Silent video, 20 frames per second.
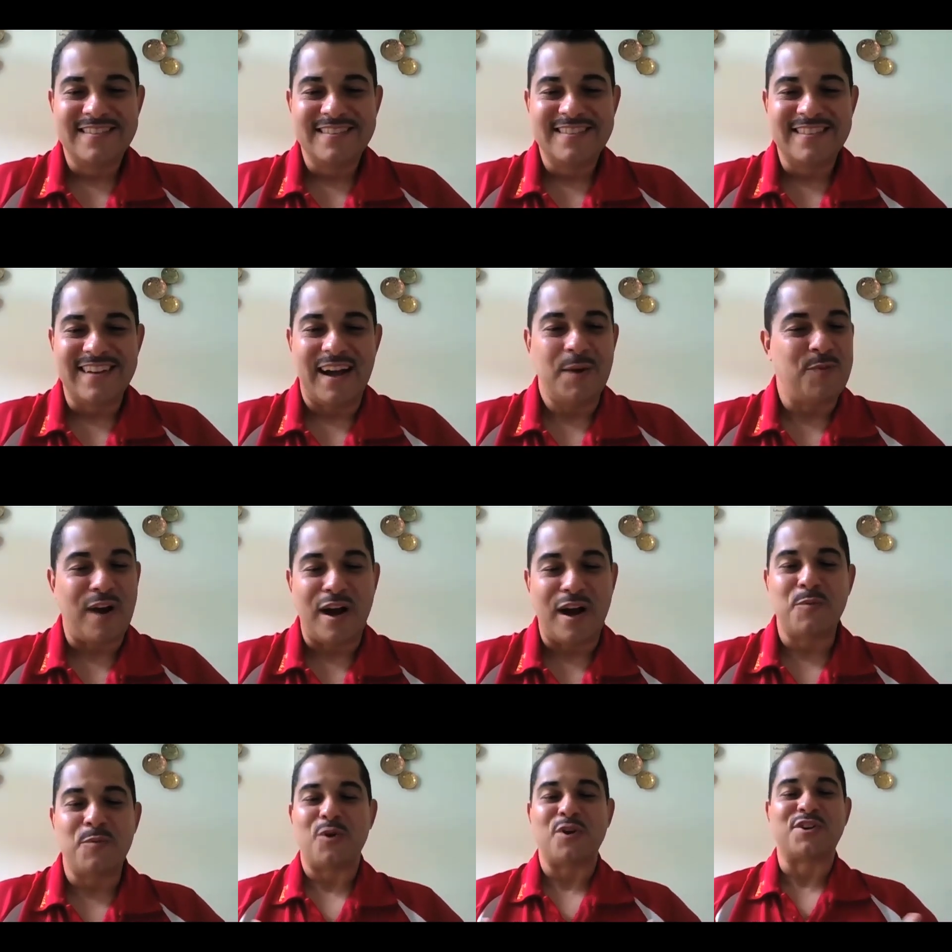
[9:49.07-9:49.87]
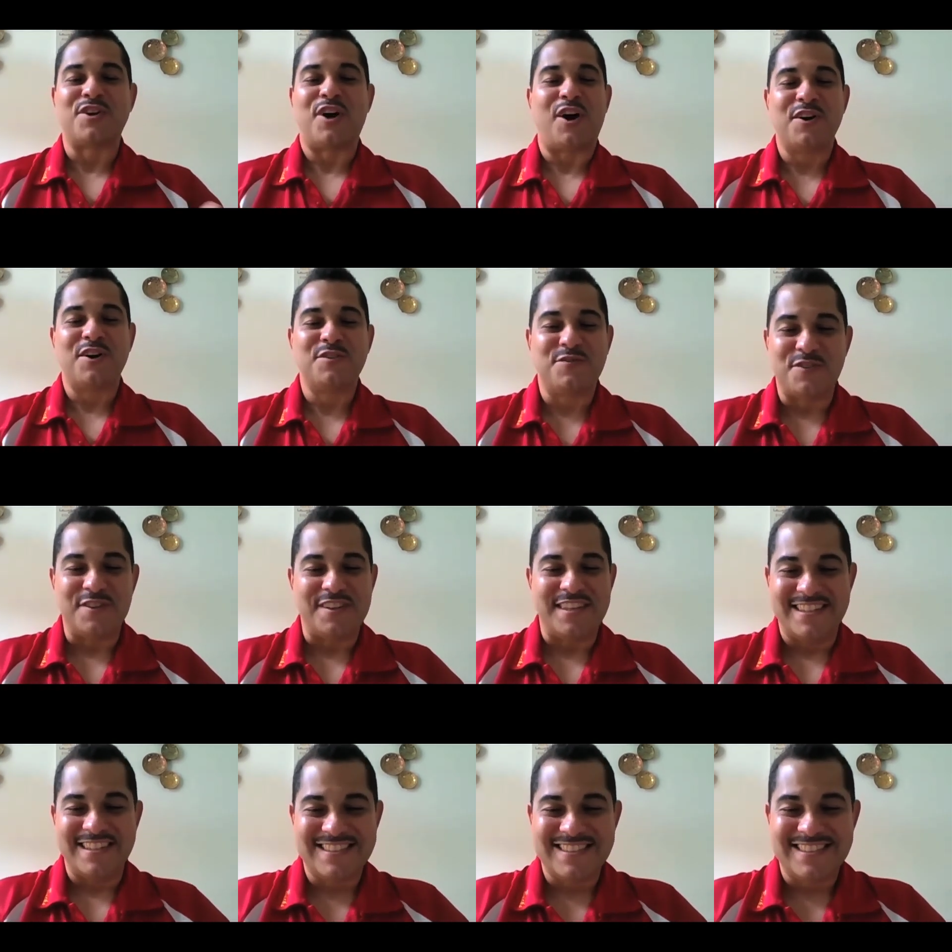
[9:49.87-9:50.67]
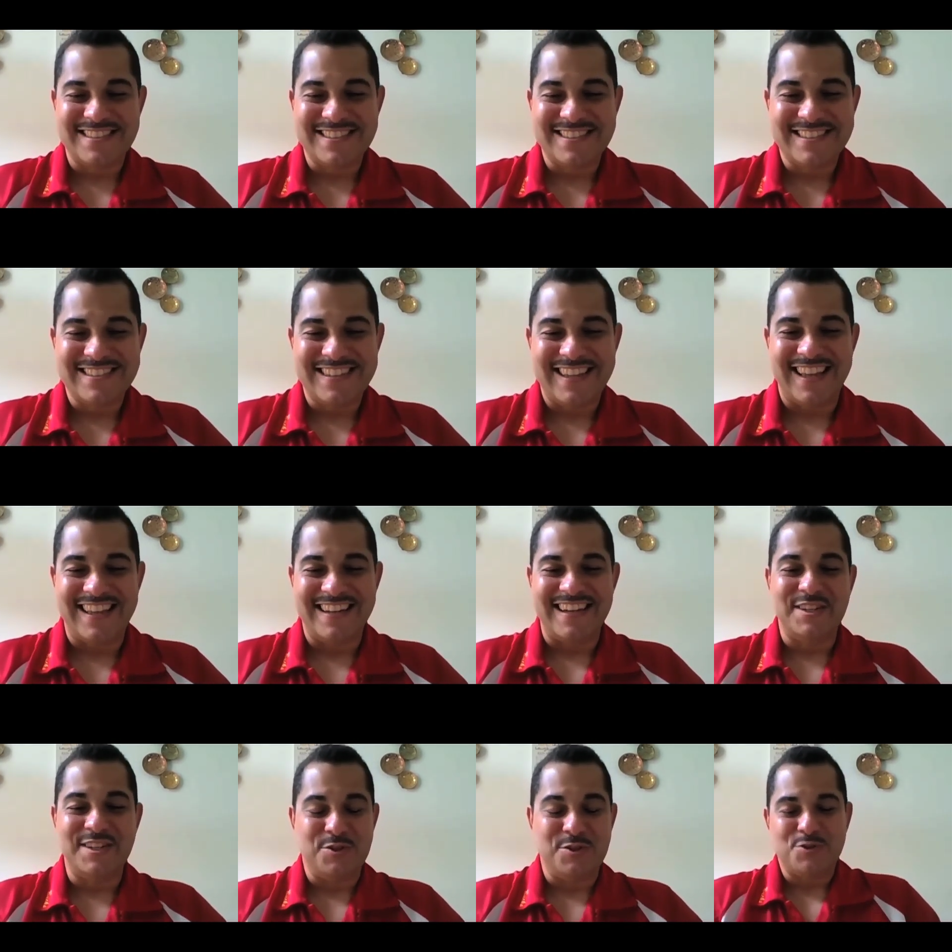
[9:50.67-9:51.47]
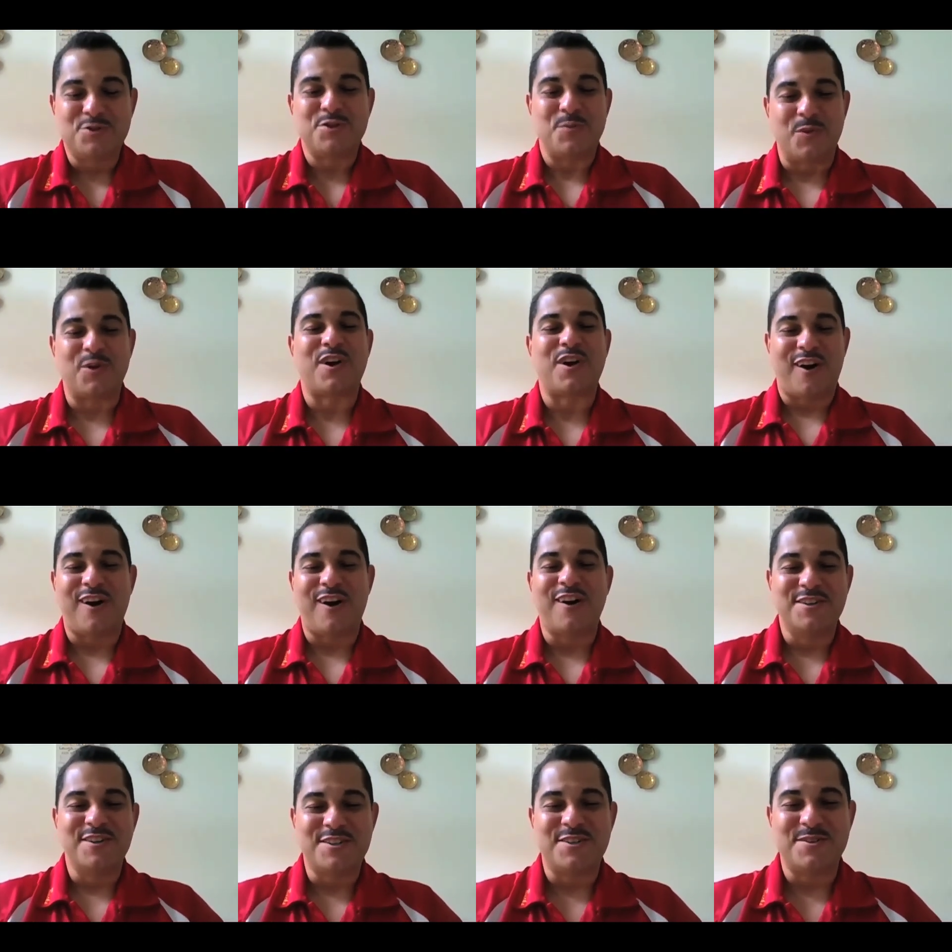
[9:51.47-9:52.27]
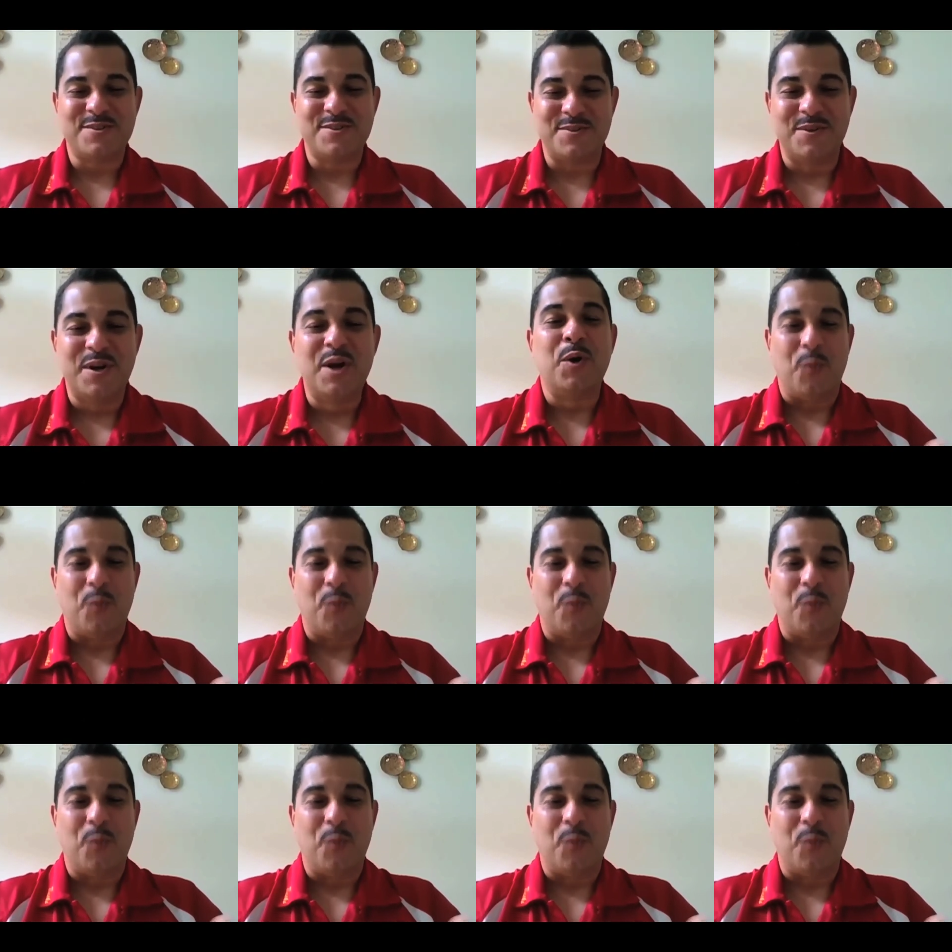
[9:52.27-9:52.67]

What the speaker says: I worked hard for this, and you should work hard too.